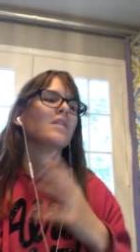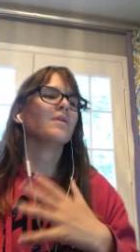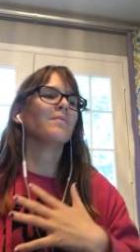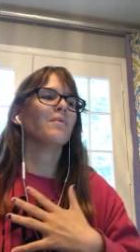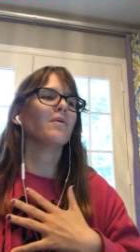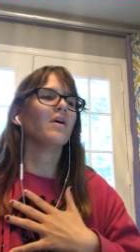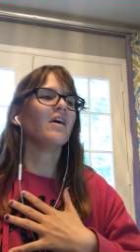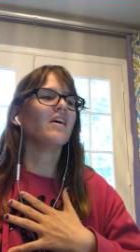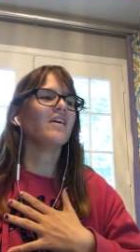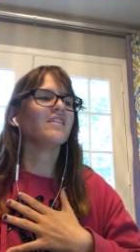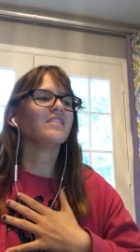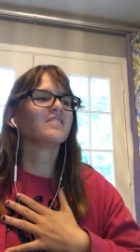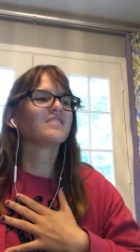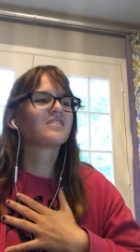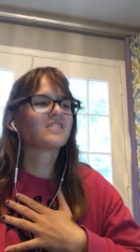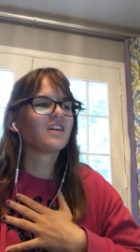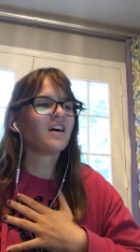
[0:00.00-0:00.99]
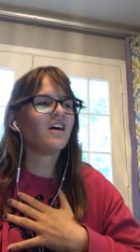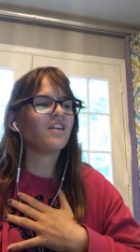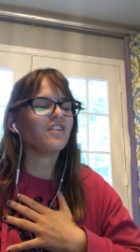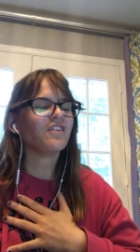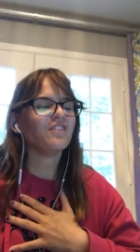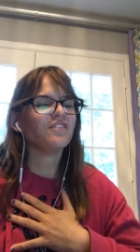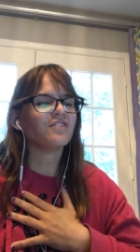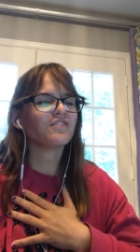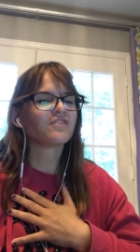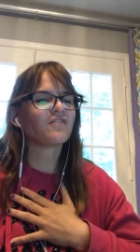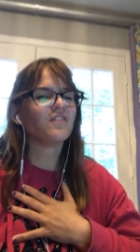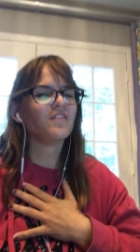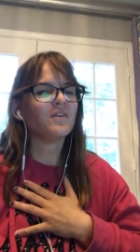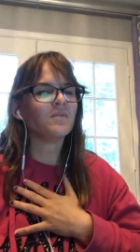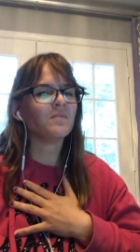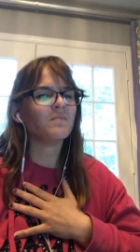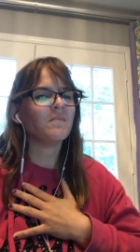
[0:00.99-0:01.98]
the brightest colors
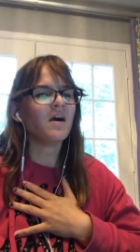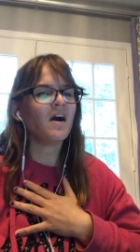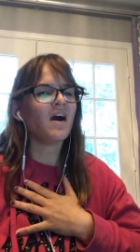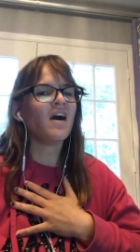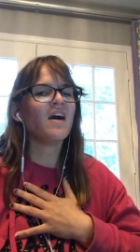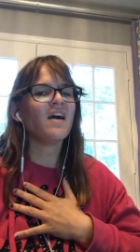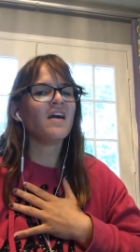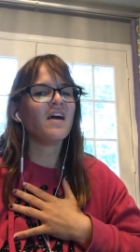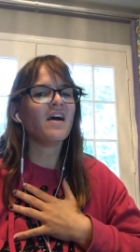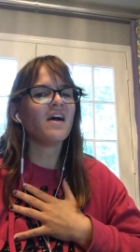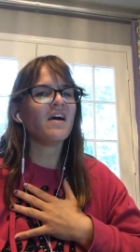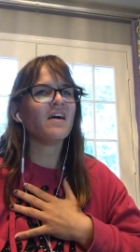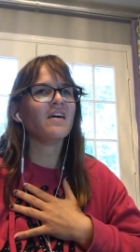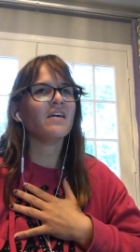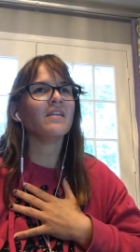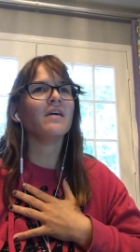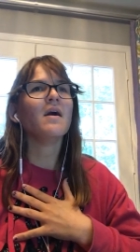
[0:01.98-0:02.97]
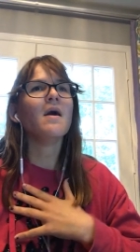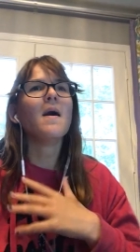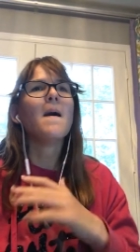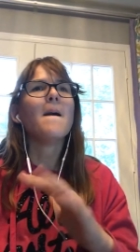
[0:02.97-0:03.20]
fill my head.